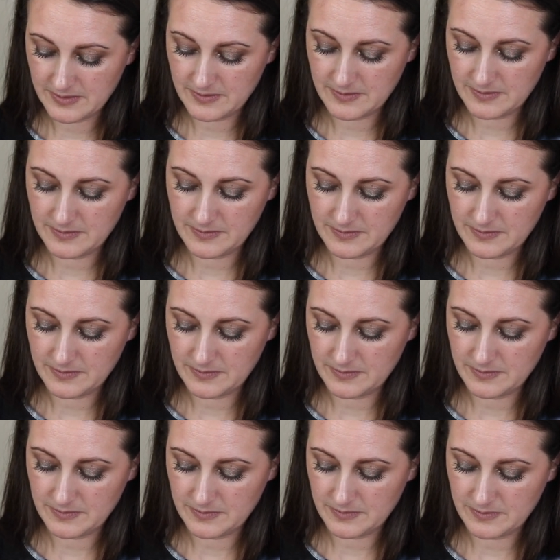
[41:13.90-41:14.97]

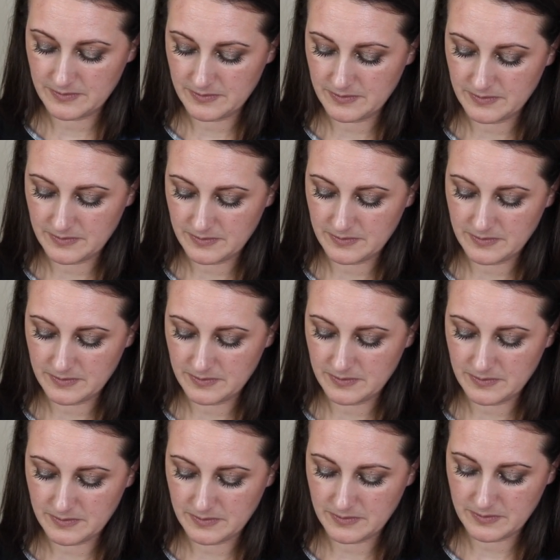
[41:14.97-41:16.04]

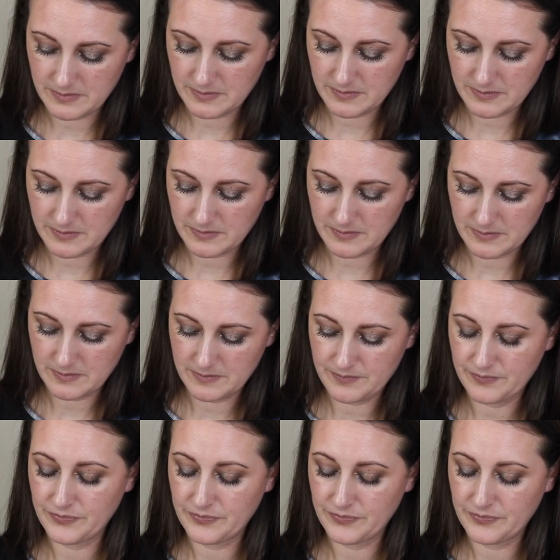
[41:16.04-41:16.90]
No one is speaking in this clip.